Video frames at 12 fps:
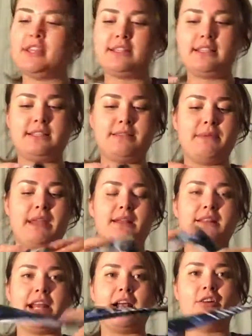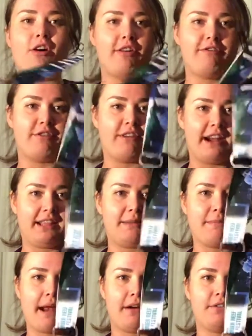this is the medal that I got for running a
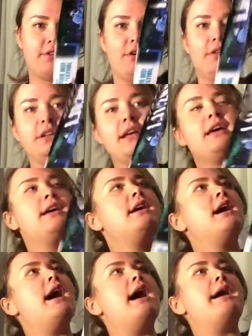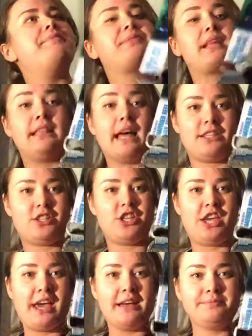marathon last
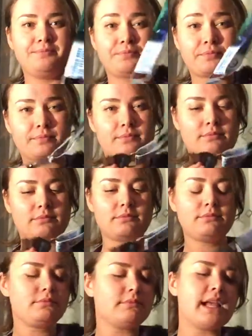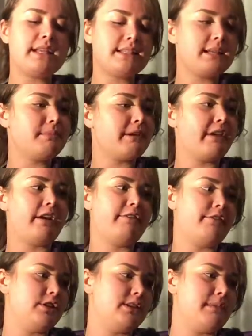year. I did my very
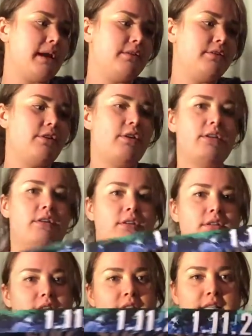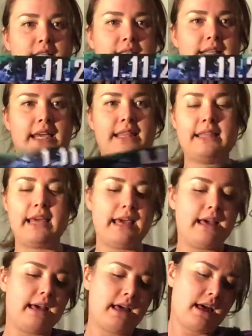first marathon. There's a date
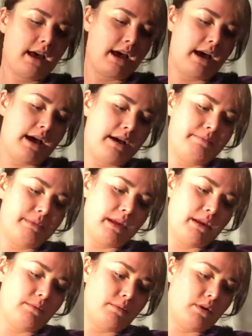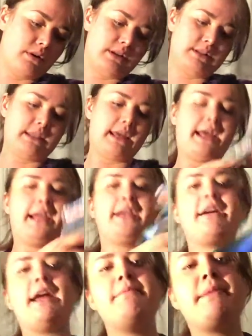there. And it was the
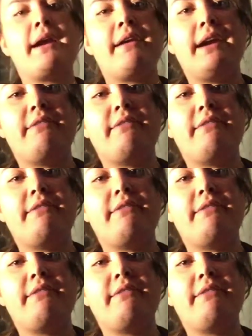Great Barrier